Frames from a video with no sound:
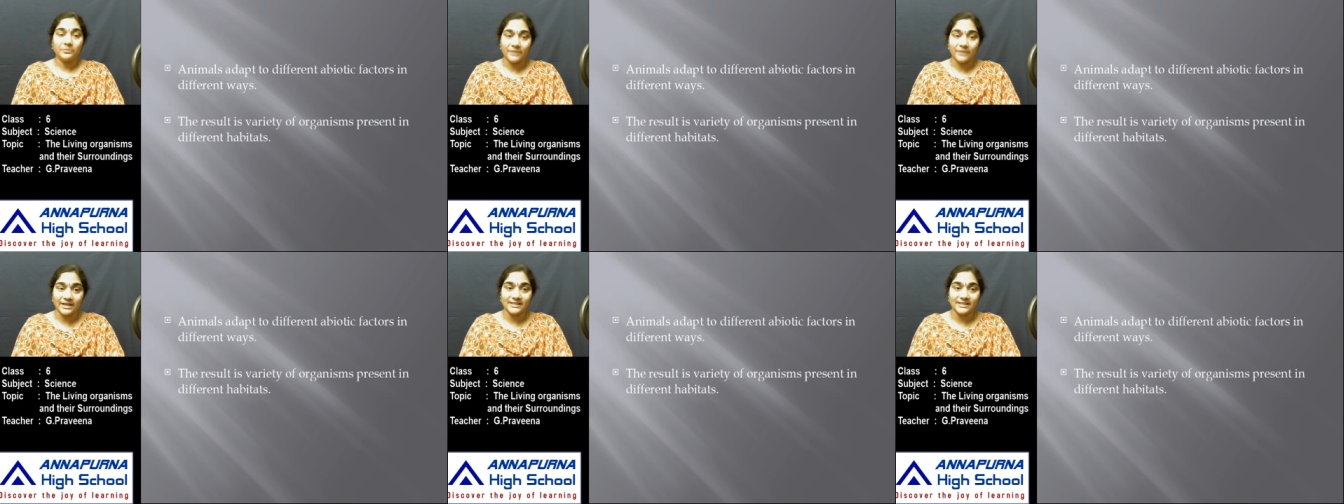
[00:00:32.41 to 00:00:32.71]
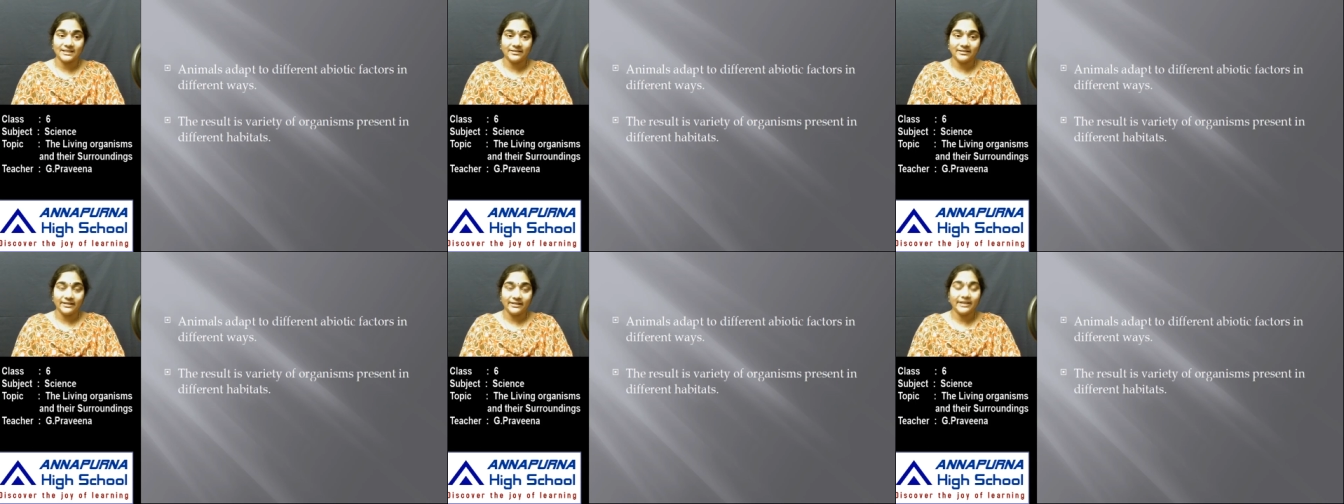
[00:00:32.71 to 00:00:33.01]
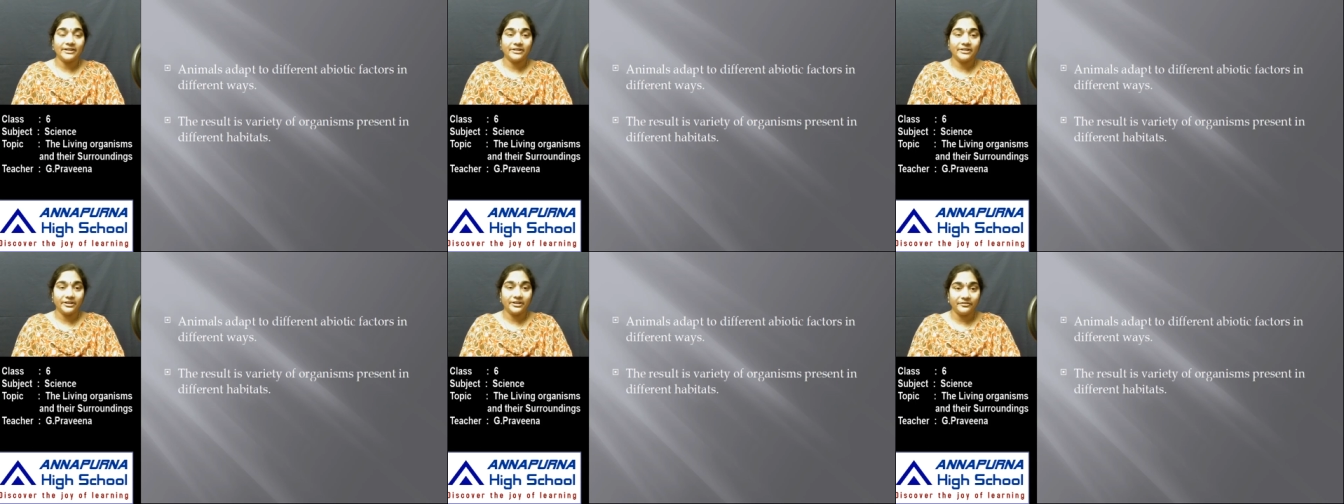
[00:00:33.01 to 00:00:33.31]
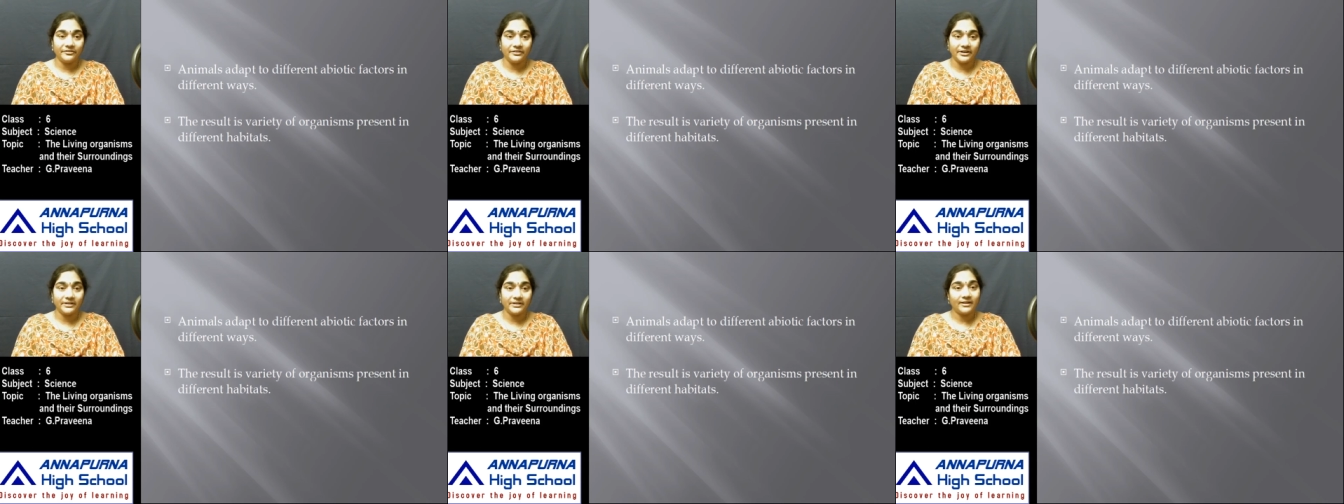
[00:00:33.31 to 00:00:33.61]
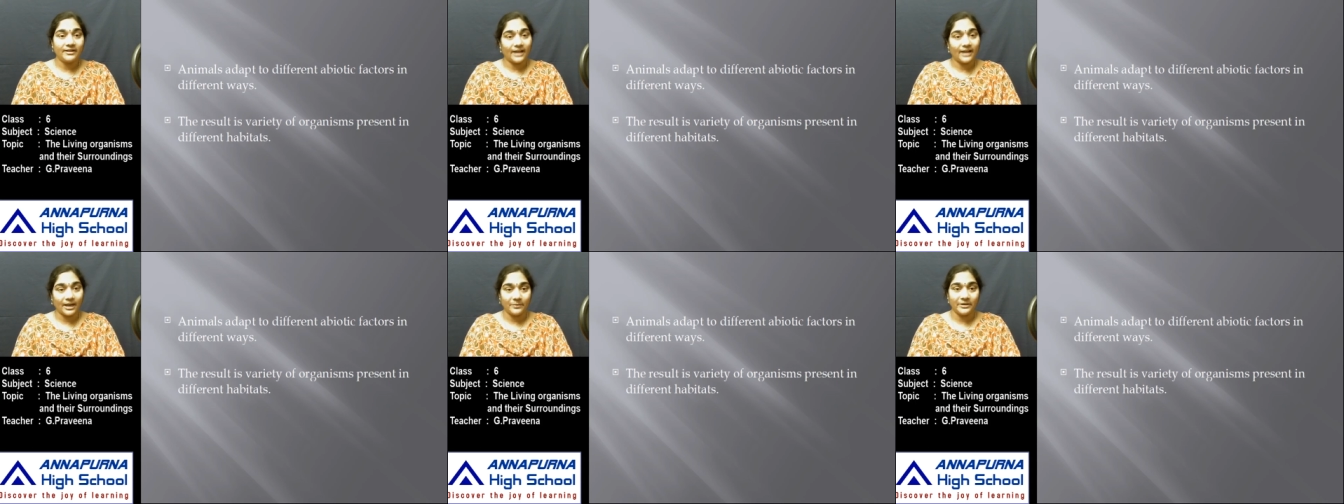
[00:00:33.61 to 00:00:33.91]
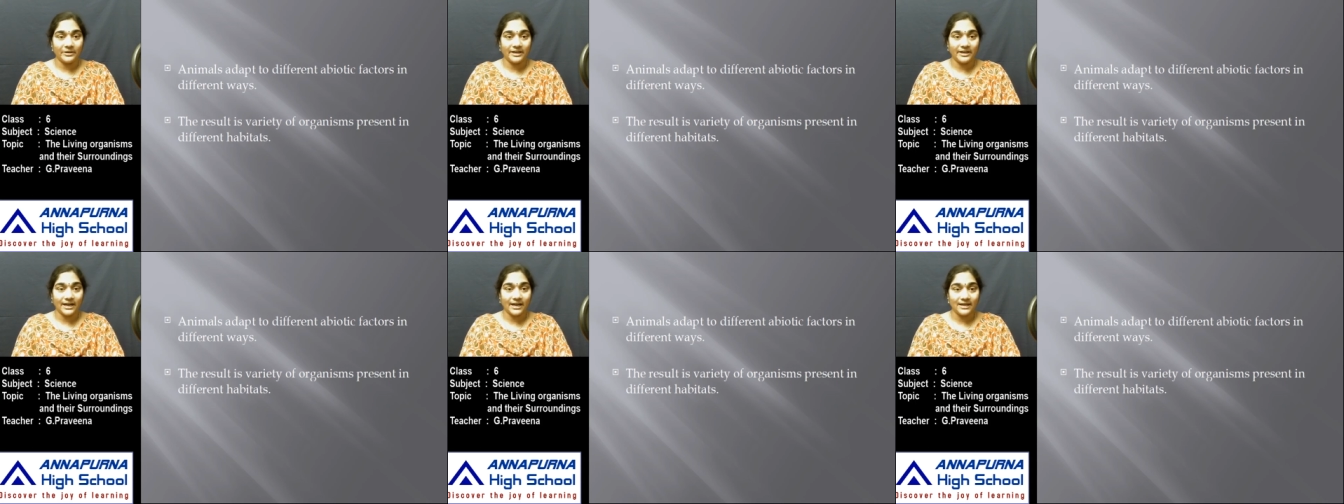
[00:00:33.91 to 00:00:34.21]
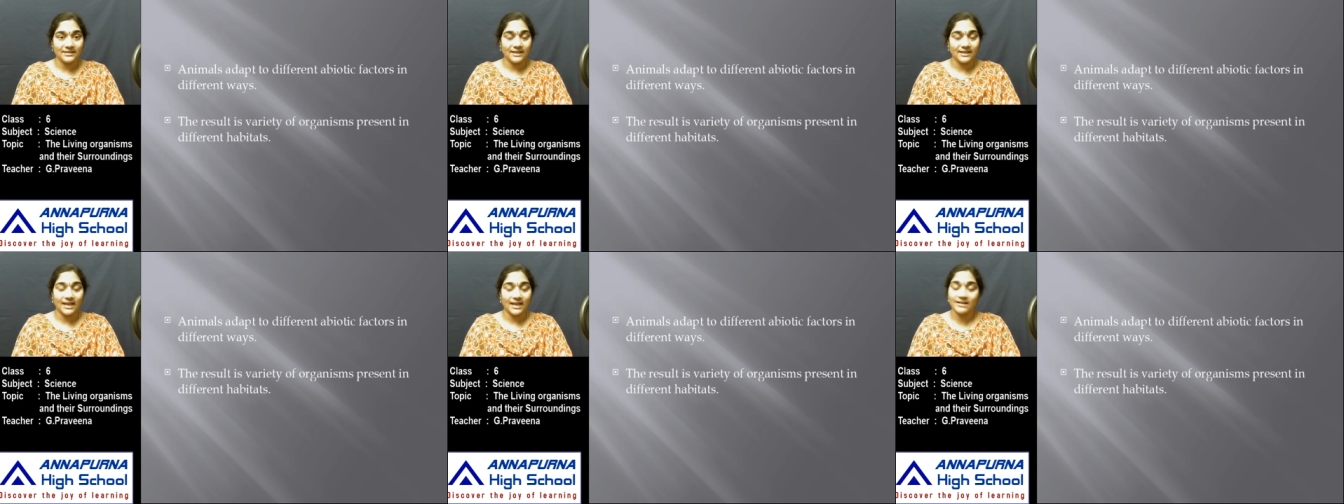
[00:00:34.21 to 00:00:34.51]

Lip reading: present in different habitats,